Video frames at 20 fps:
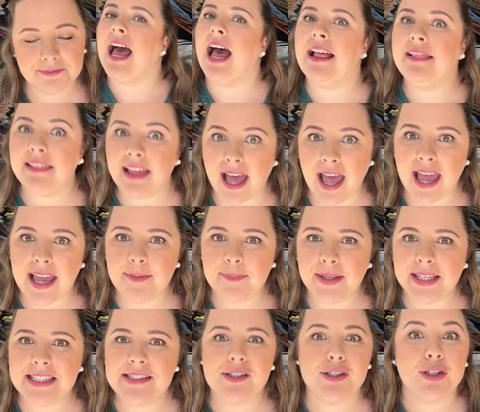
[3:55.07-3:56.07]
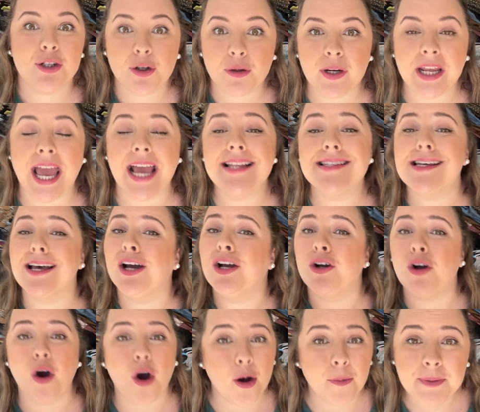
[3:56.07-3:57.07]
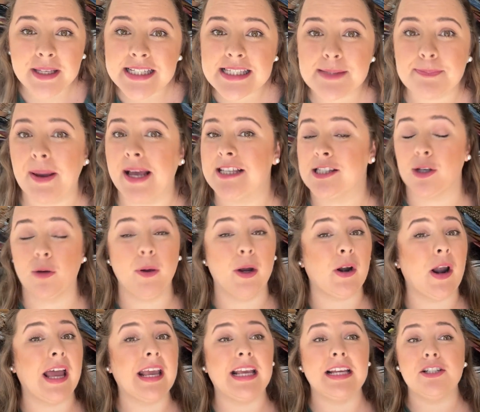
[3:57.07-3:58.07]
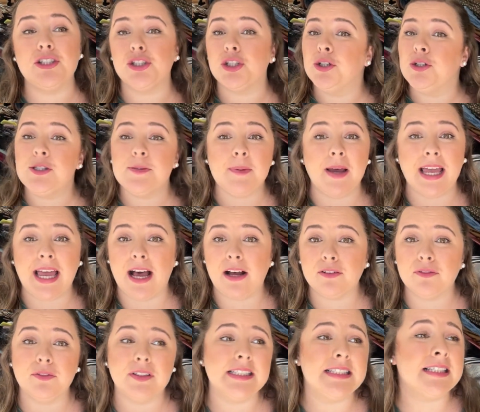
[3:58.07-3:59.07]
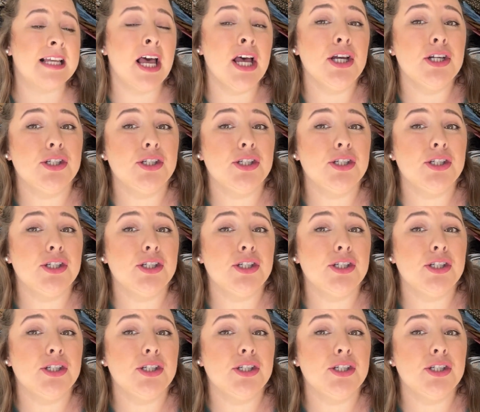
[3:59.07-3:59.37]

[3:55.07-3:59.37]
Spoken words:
And the aim is to create a calming space where I can choose my outfits,